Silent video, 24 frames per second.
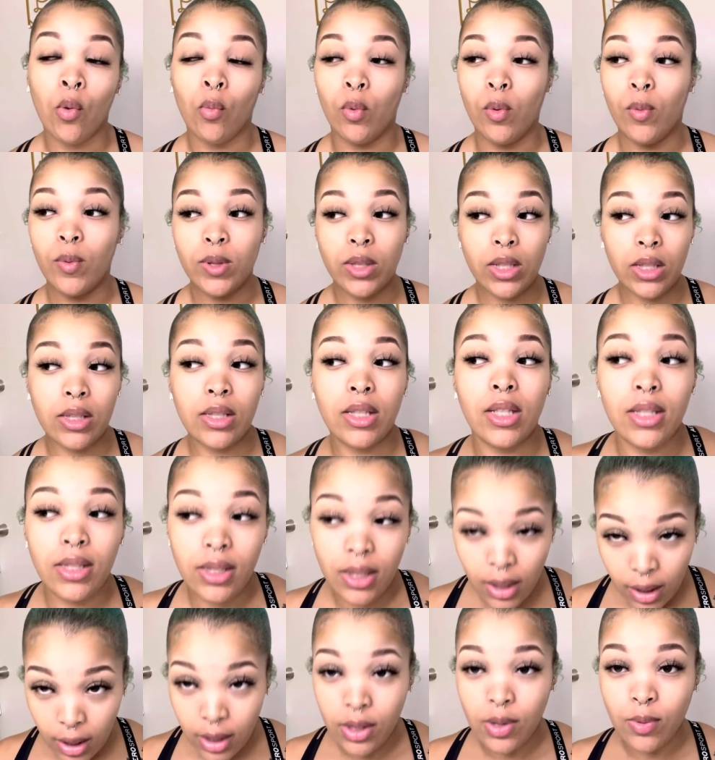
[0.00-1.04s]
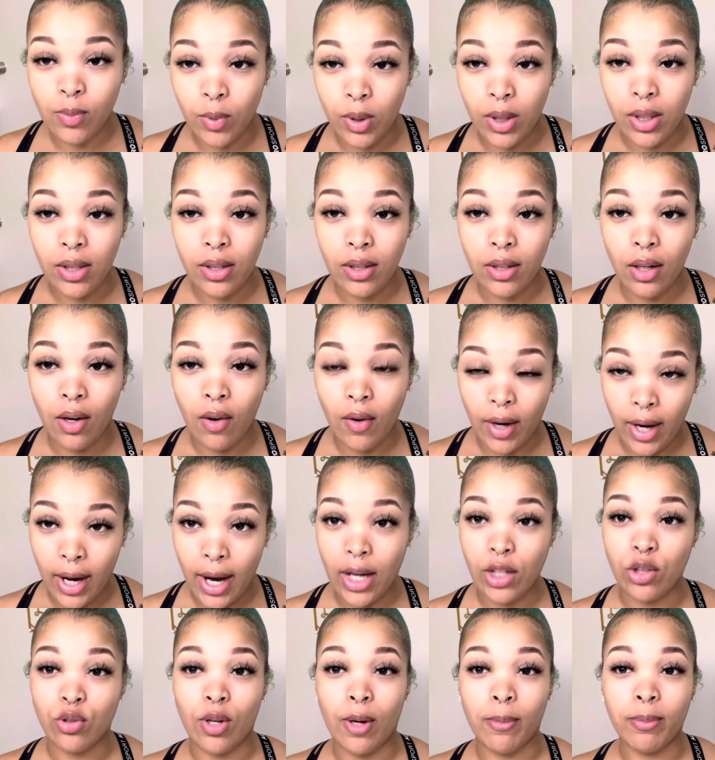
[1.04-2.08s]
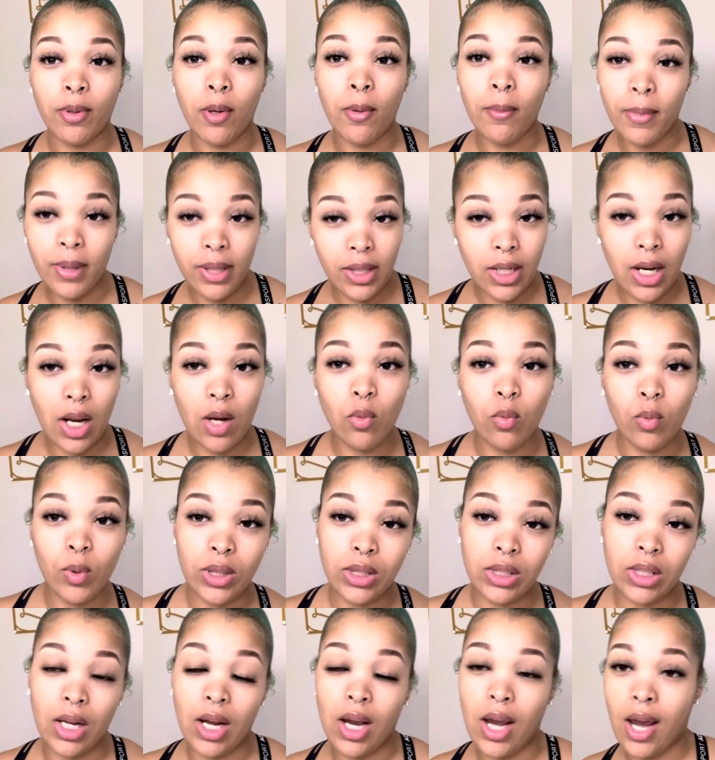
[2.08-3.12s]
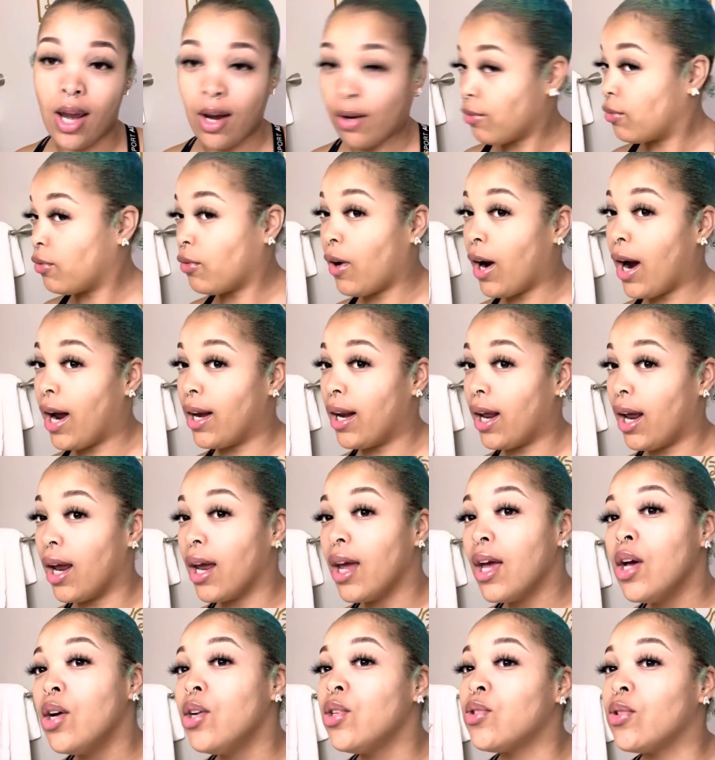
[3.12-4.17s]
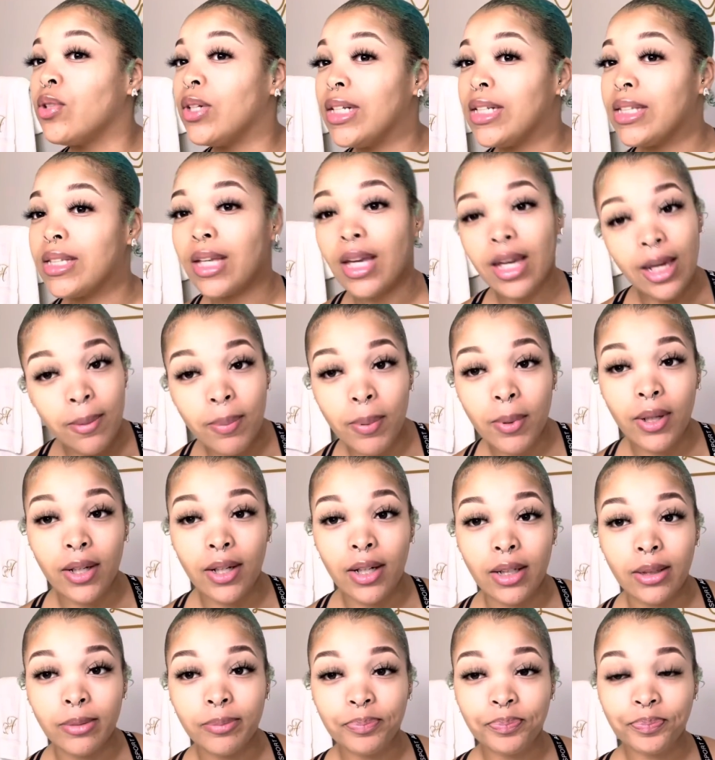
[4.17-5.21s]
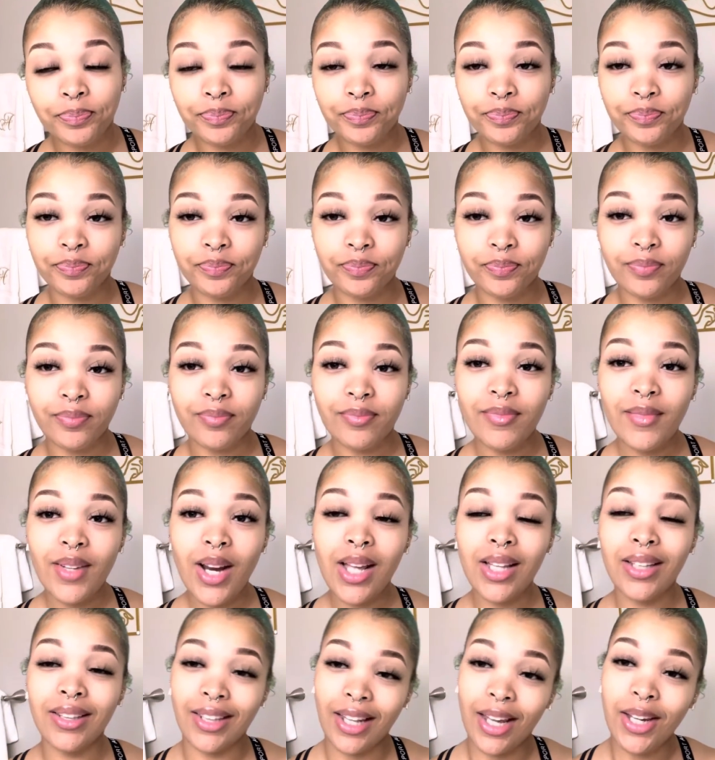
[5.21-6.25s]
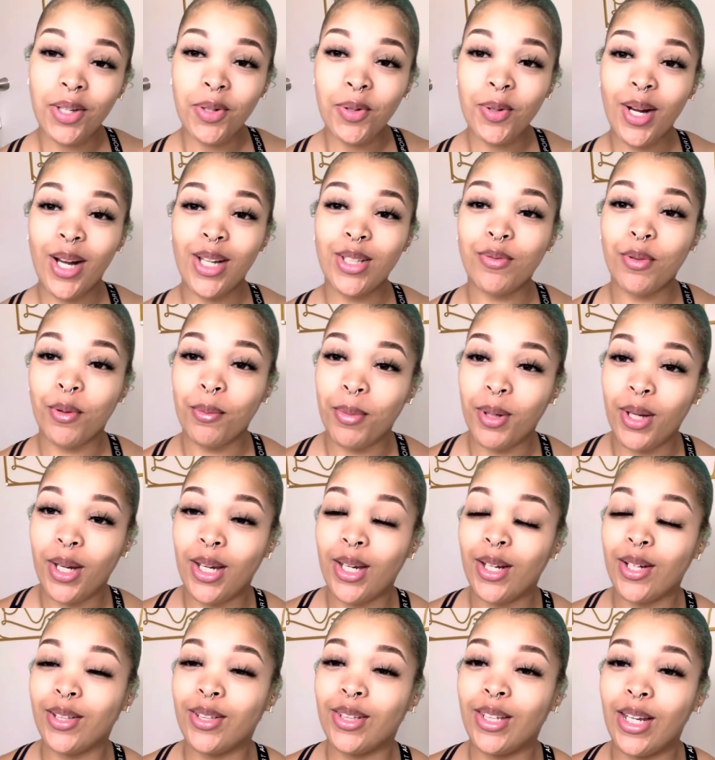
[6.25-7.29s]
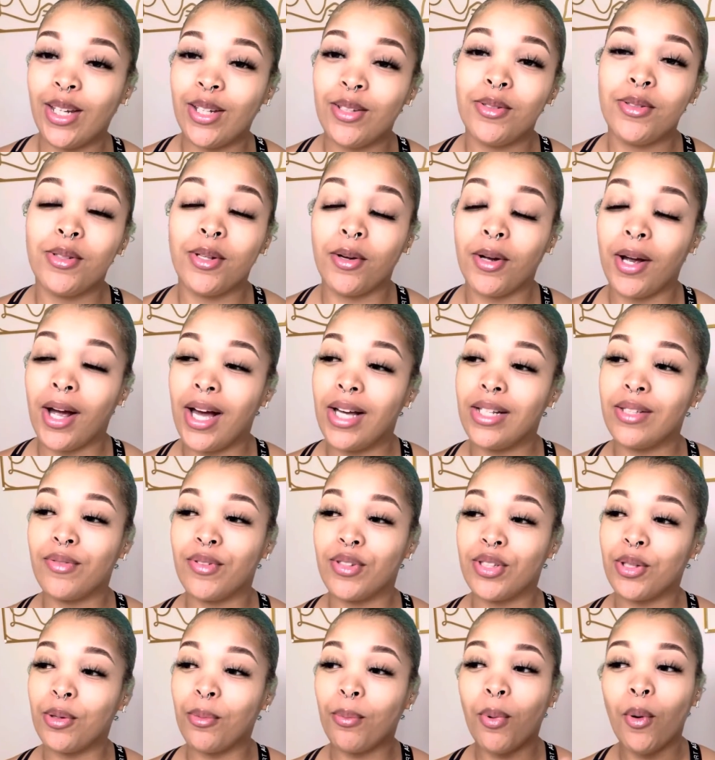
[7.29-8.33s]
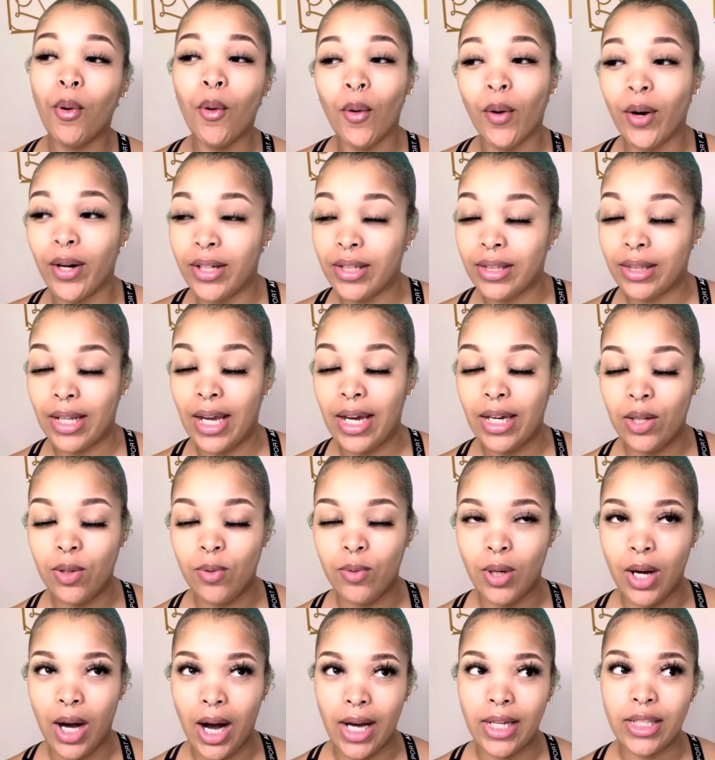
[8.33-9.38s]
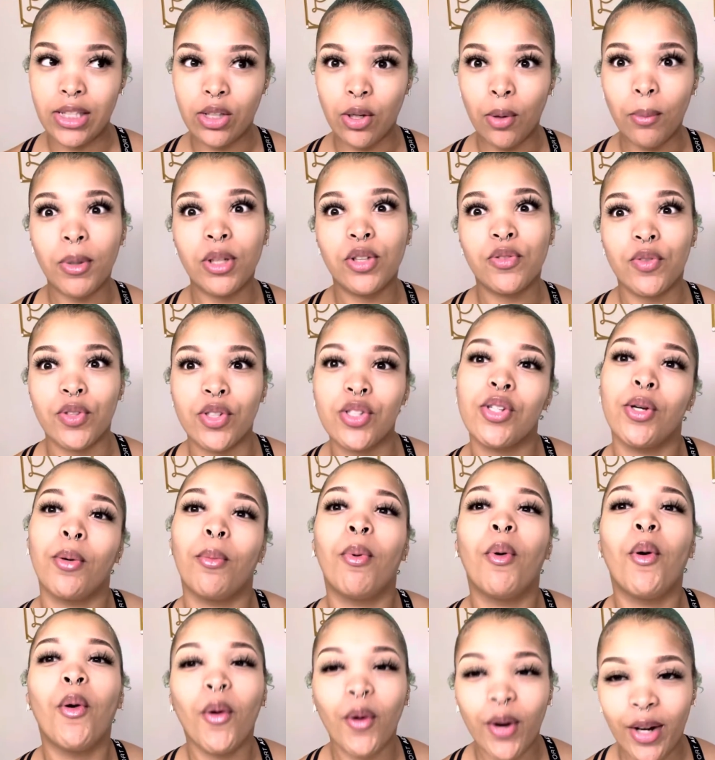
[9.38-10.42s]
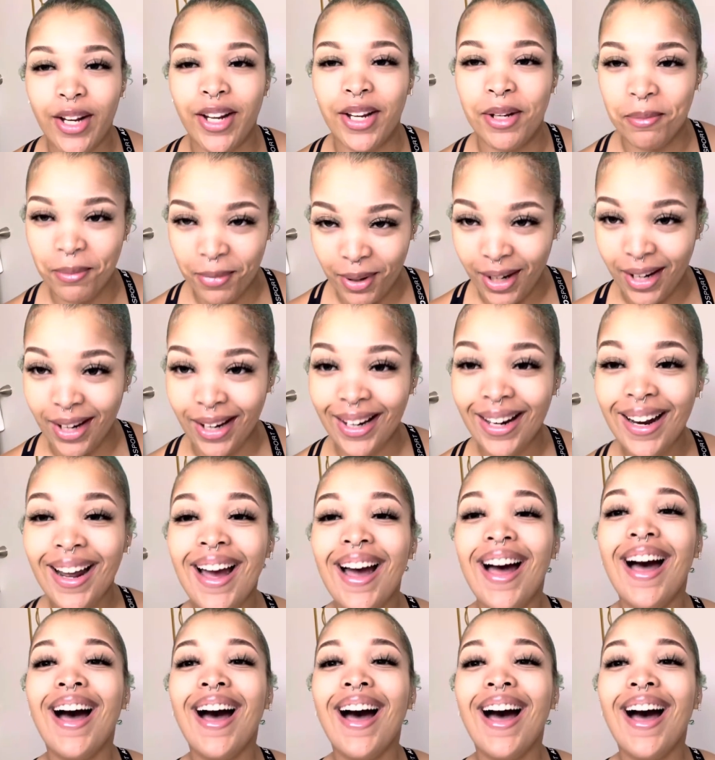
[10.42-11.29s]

We was consistent this week. Okay, I dropped on Monday, Wednesday, and Friday. So let's keep it up. Thank you guys for being here. Thank you so guys for support. Thank you guys so much for supporting me.